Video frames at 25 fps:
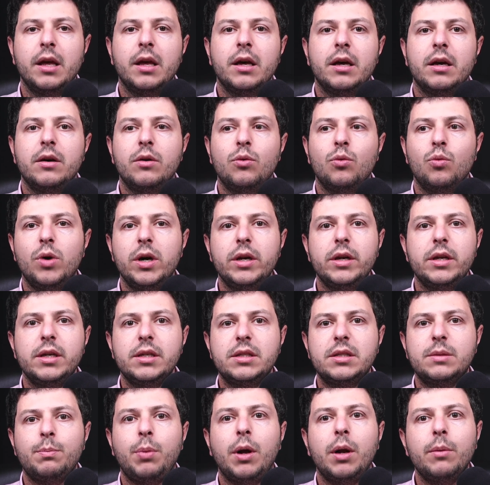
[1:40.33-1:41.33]
One is
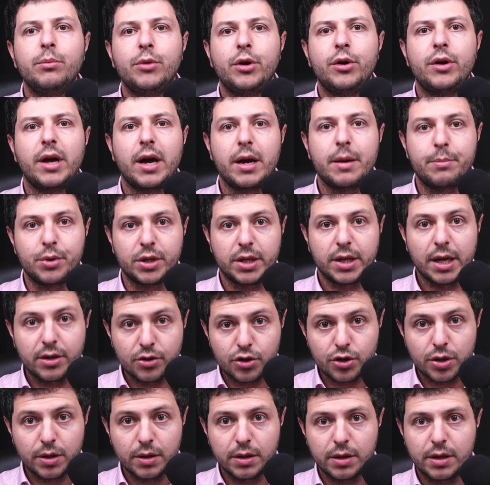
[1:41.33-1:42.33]
pulmonary
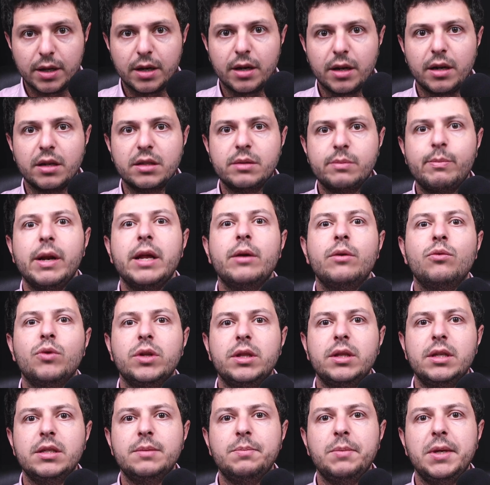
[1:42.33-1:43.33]
hypertension, and I'll explain what
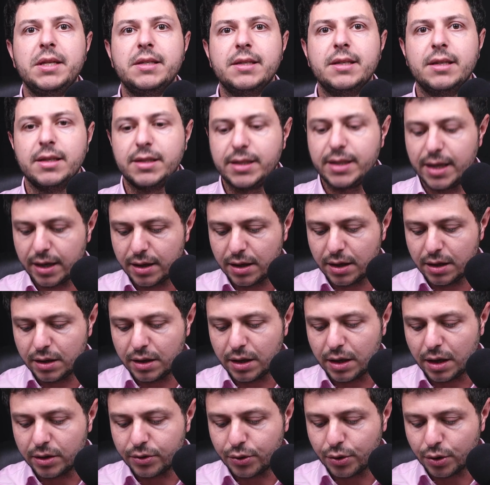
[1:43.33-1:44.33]
this means in a second. I'll
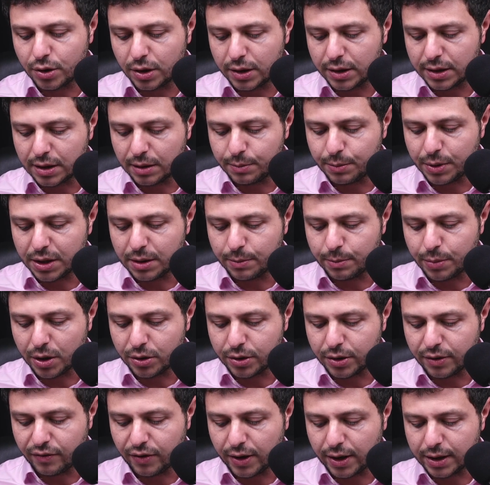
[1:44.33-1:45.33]
talk a little bit about the
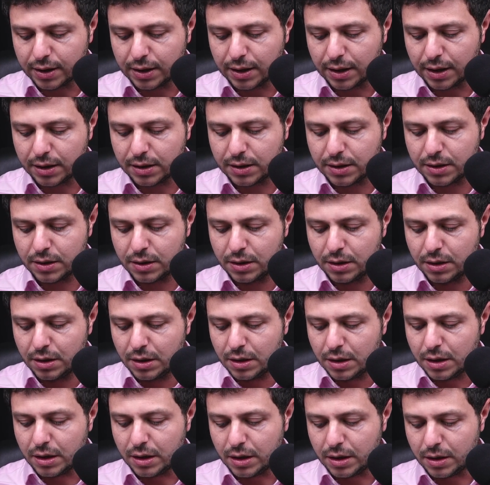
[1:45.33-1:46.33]
fact that
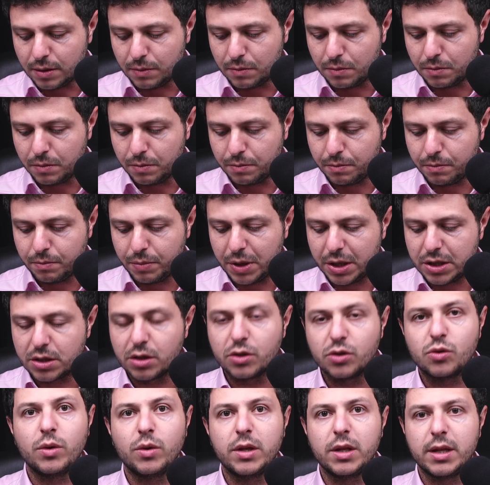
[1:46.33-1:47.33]
um, patients
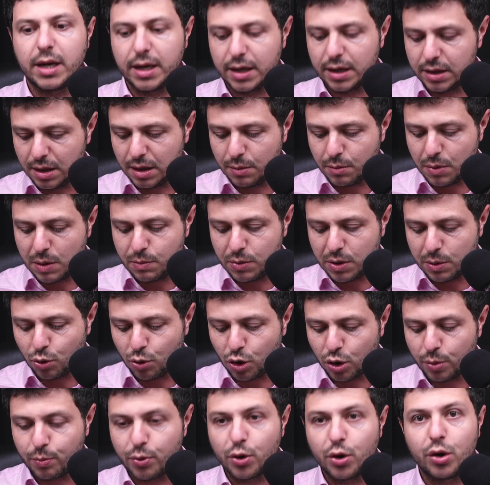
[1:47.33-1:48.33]
with ILD may be more
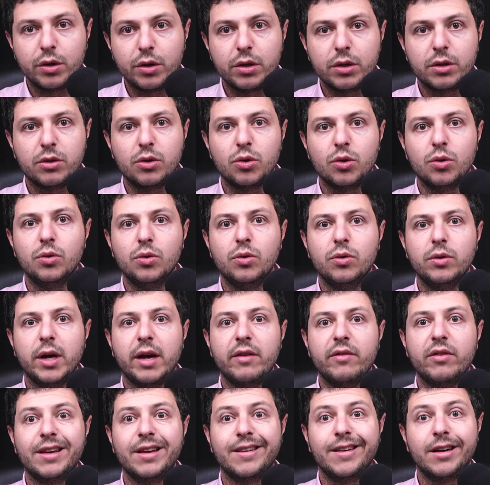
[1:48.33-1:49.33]
prone to having
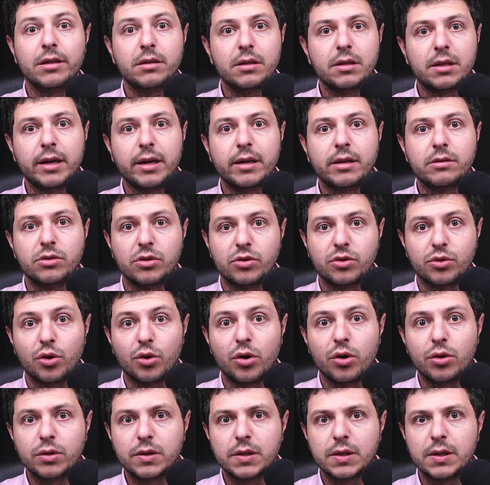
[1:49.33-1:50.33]
heart attacks or
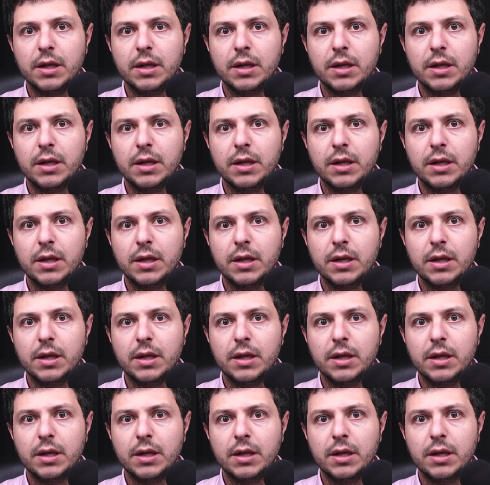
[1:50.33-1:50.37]
strokes.